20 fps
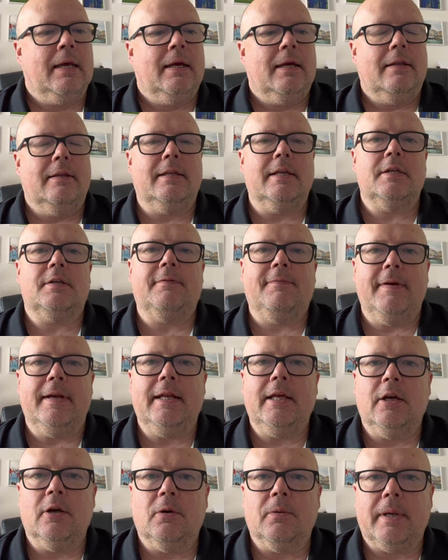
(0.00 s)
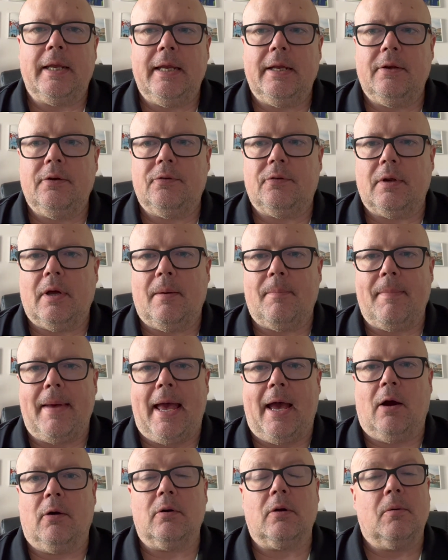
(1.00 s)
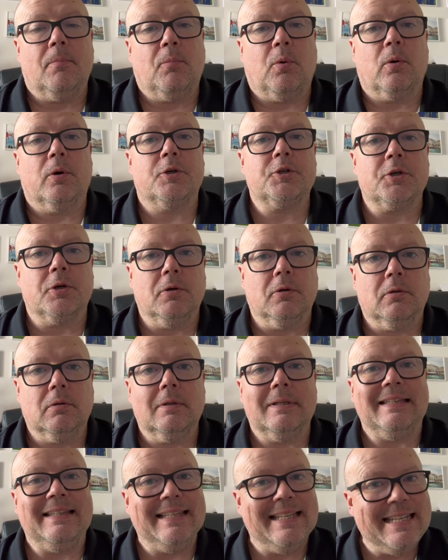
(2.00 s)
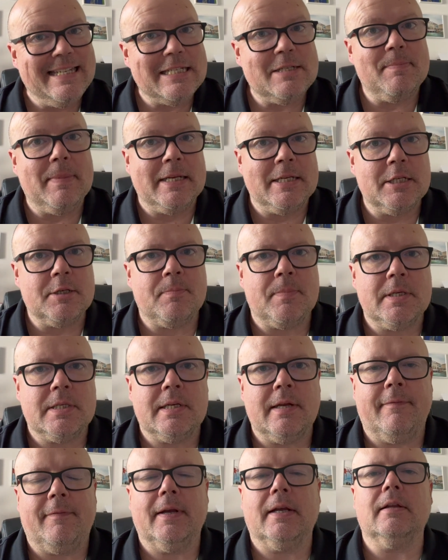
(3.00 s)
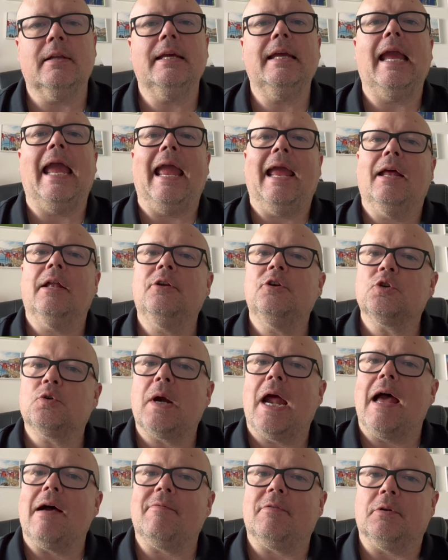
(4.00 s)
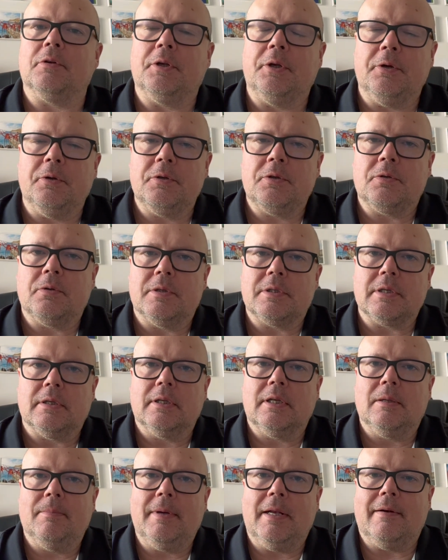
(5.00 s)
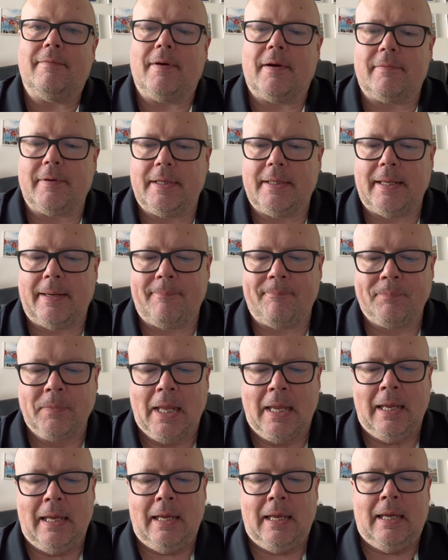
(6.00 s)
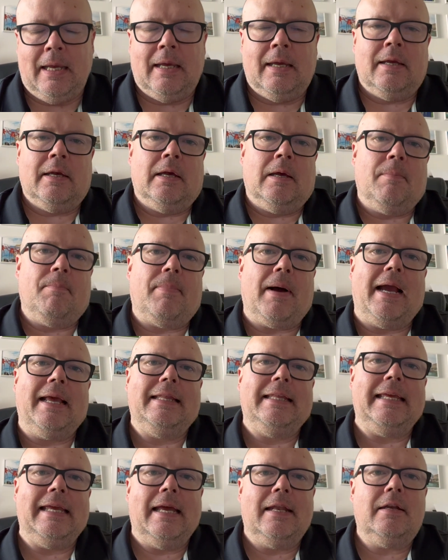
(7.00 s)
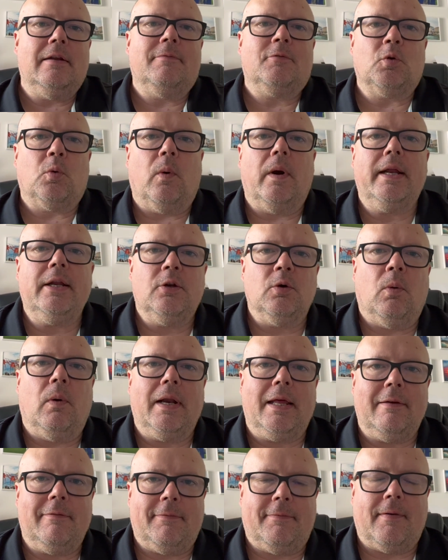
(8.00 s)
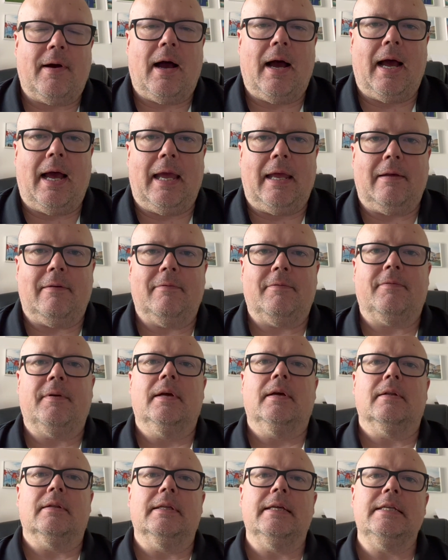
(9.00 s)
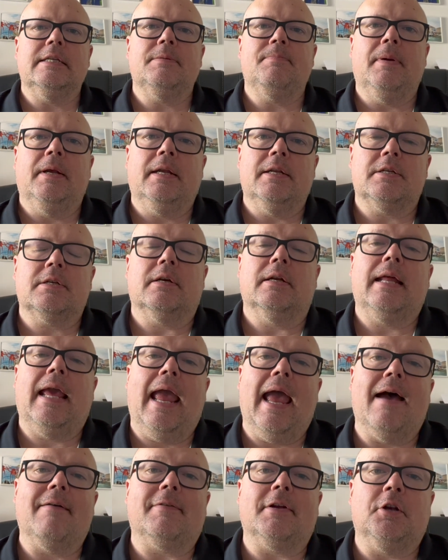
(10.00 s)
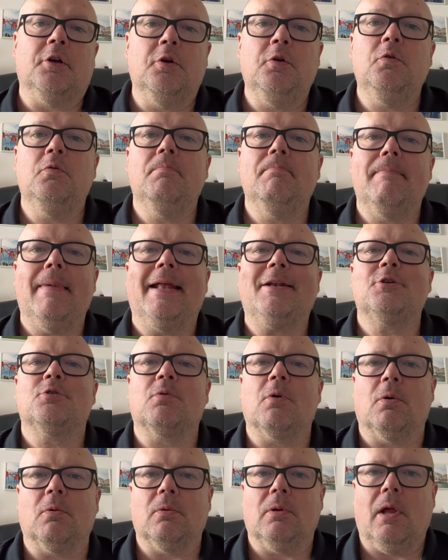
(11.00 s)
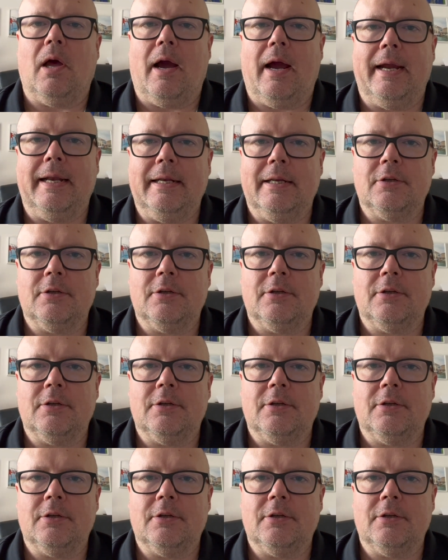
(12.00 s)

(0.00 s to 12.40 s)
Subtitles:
This video is about Portugal, Lisbon specifically, and travel news, so it's a little bit of everything. By the end of 2025, Lisbon is going to have a new metro line.